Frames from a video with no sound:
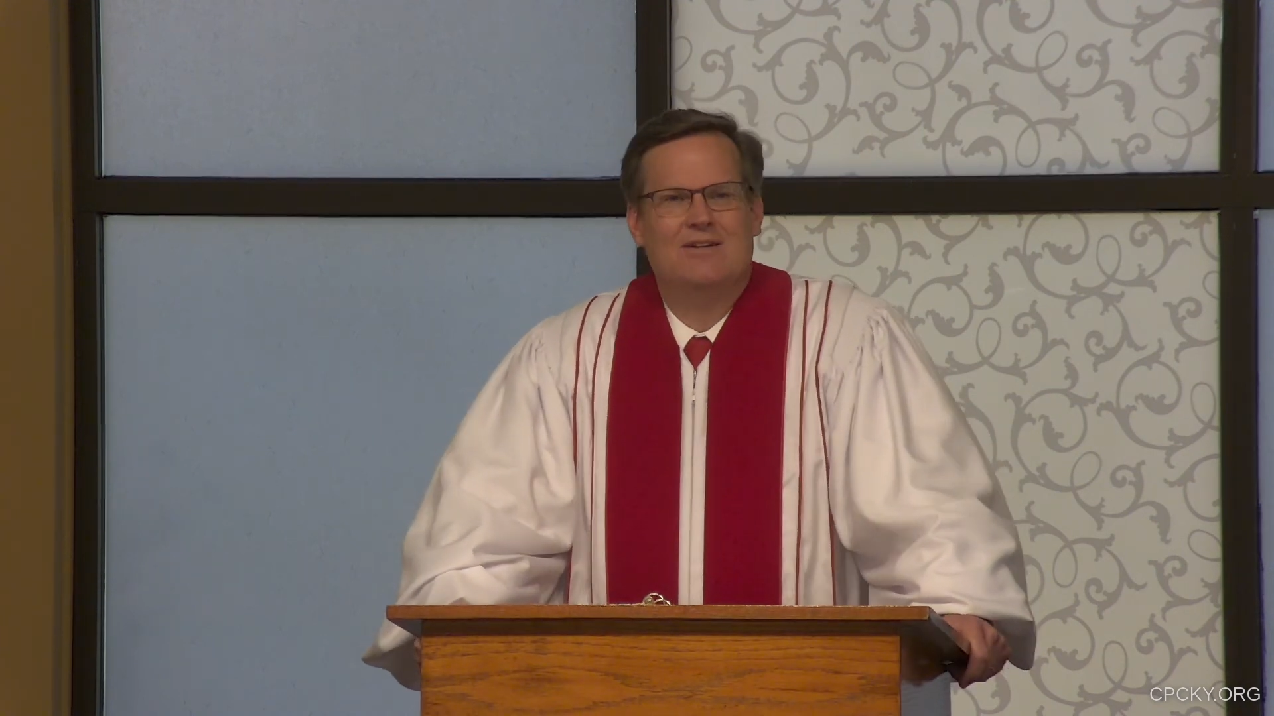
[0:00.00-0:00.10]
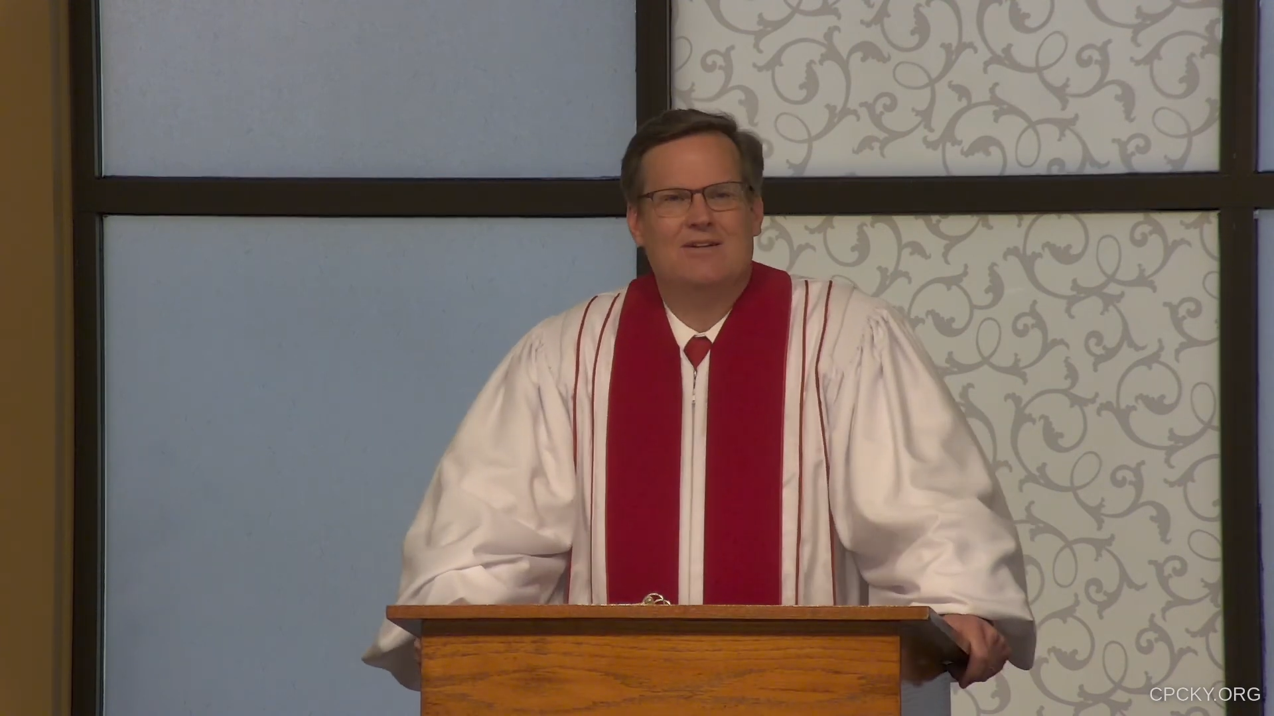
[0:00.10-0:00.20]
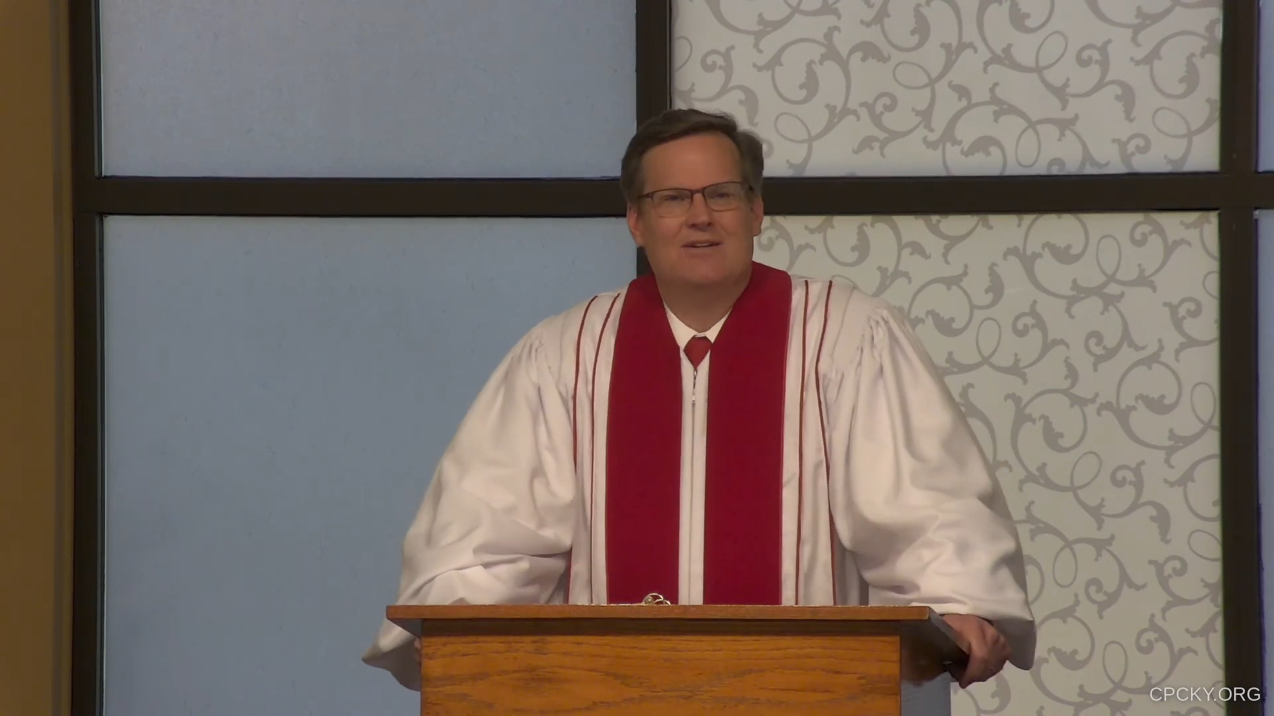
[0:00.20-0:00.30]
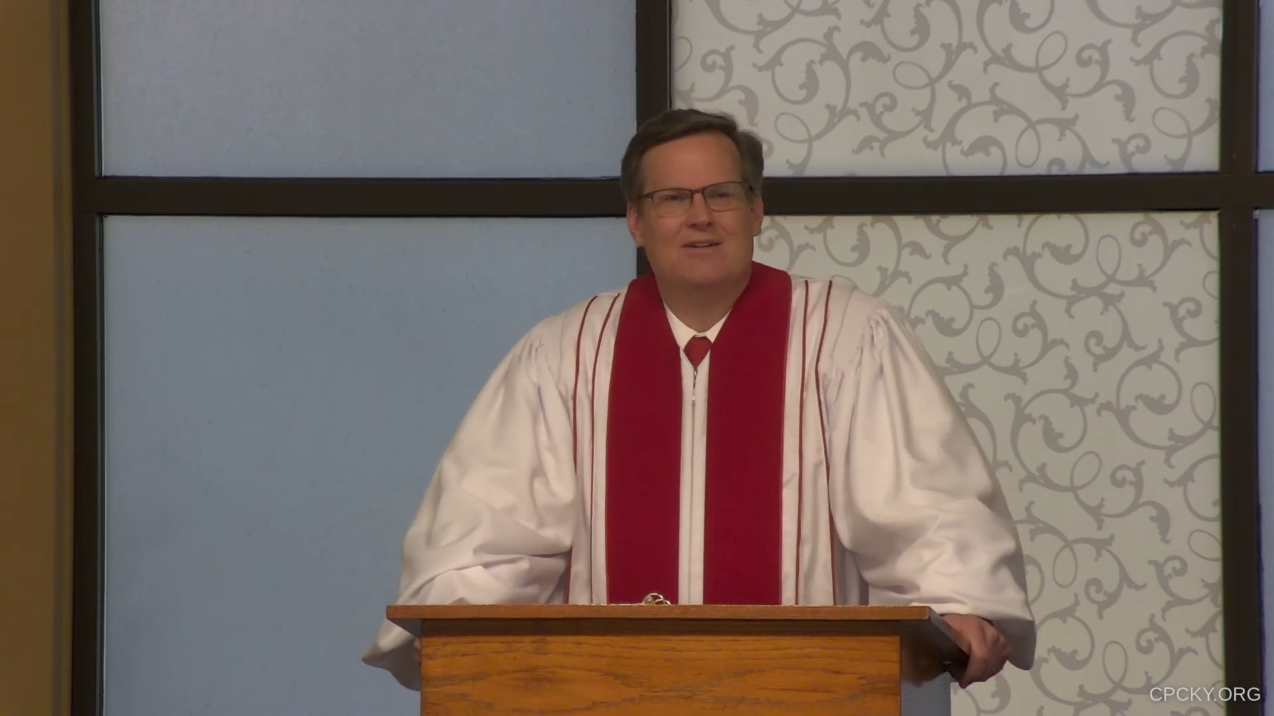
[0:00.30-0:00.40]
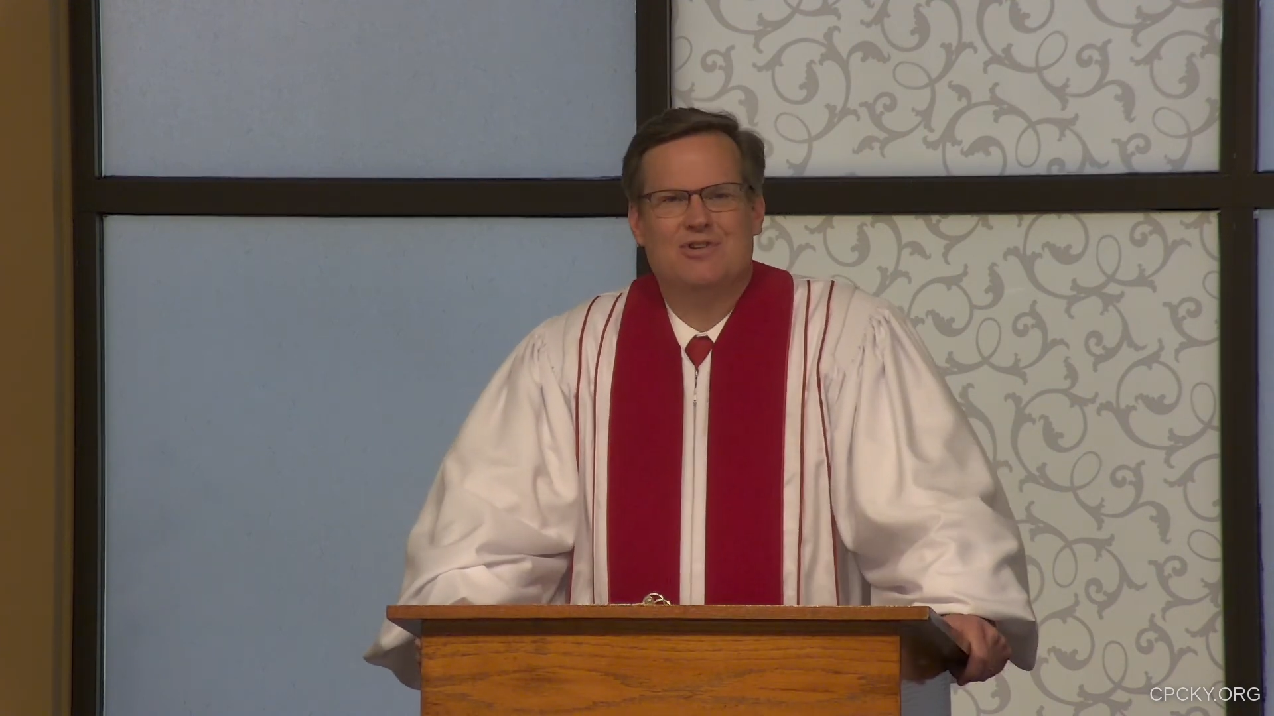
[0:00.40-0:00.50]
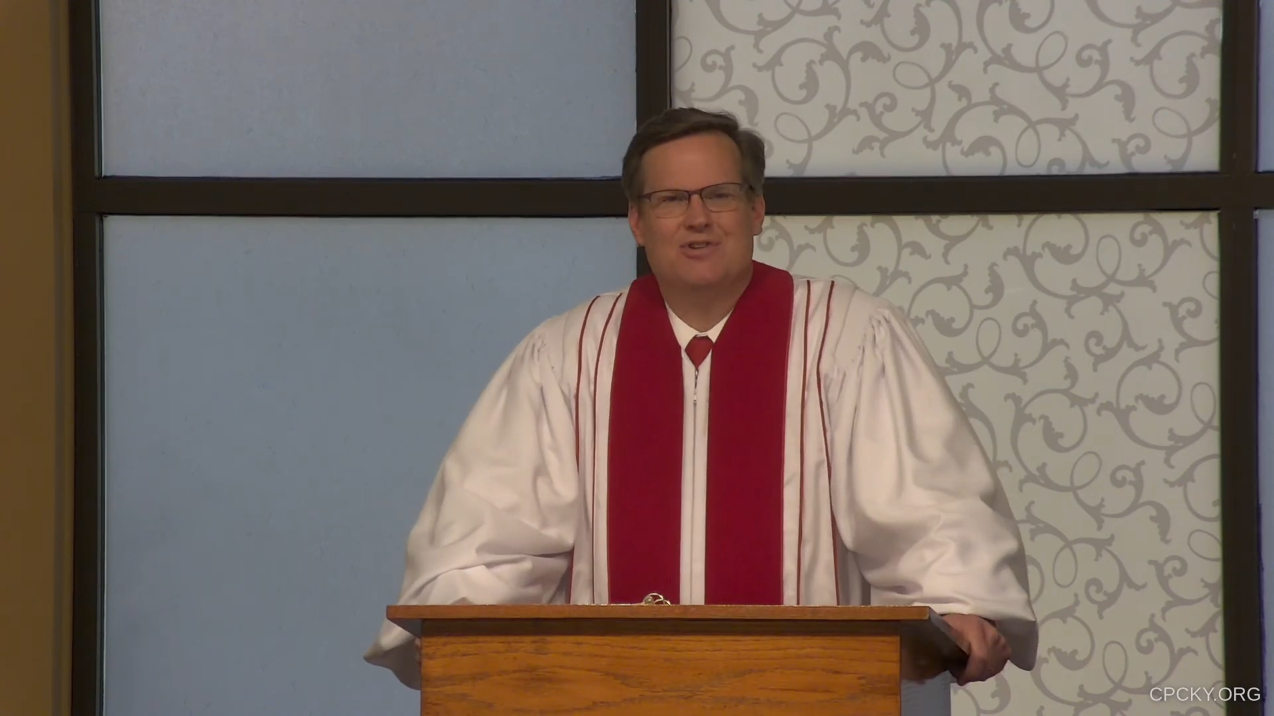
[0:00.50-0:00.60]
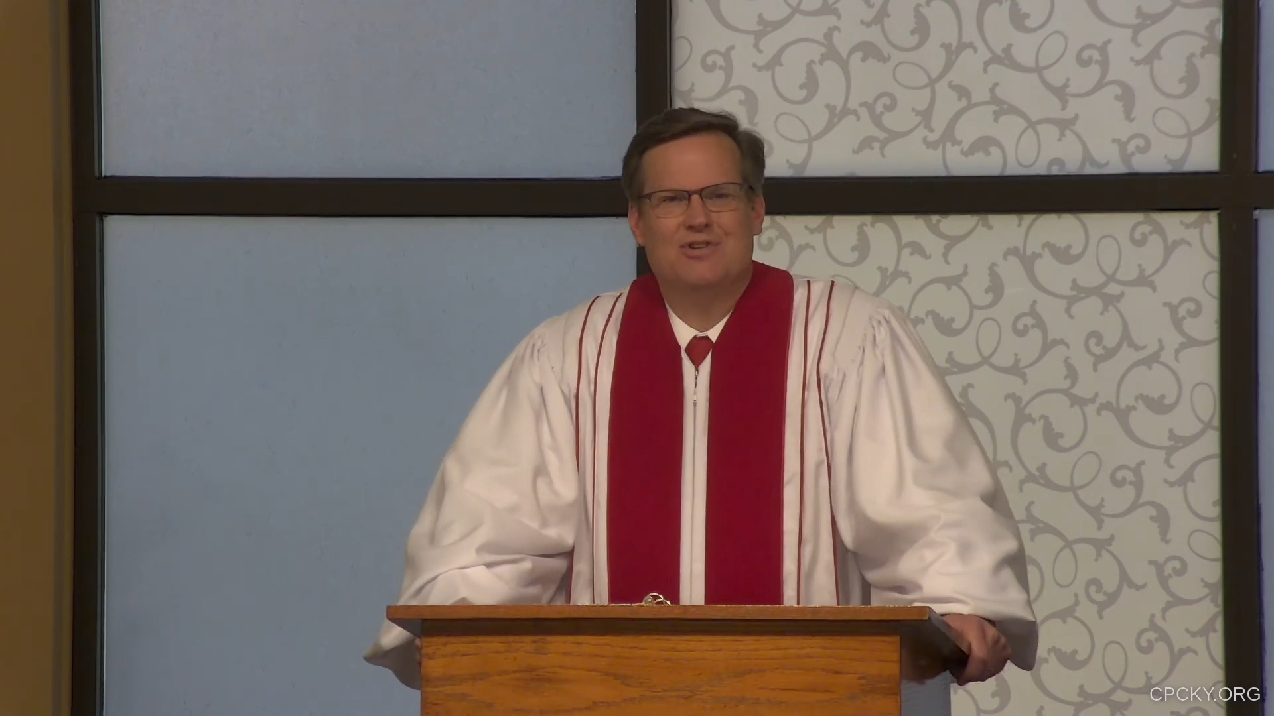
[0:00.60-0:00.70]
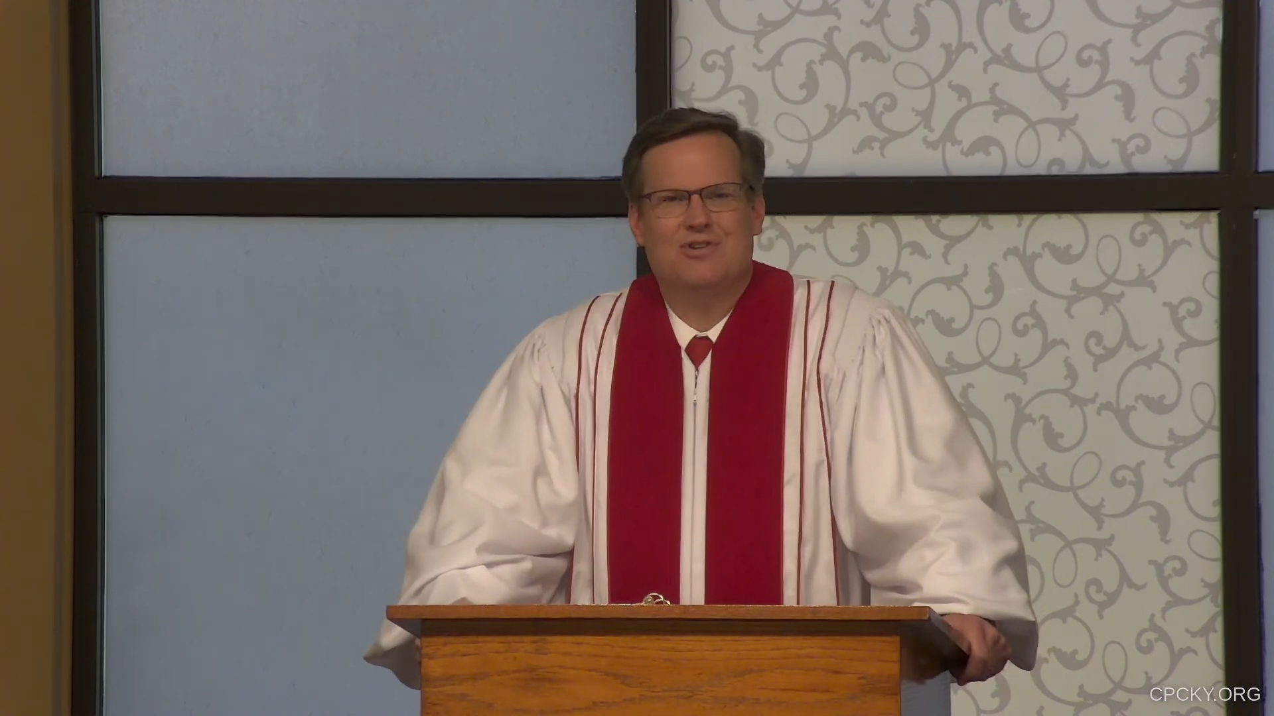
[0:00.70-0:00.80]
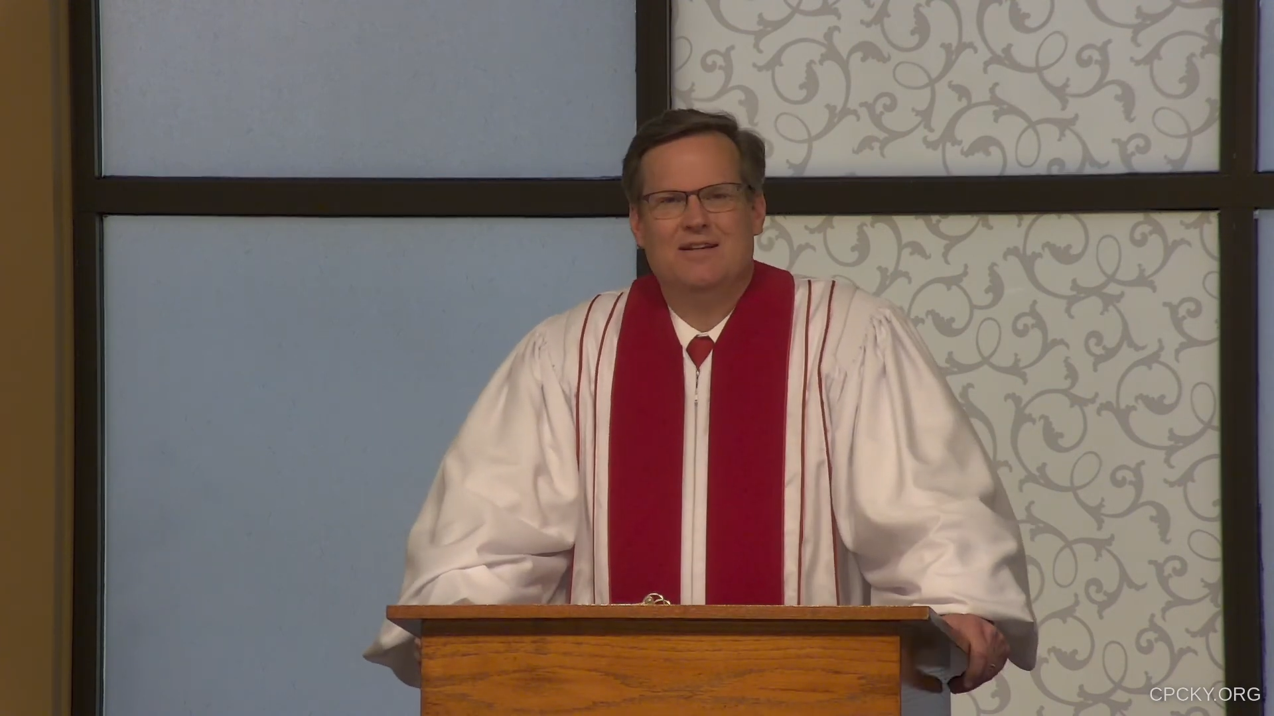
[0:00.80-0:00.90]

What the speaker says: Justin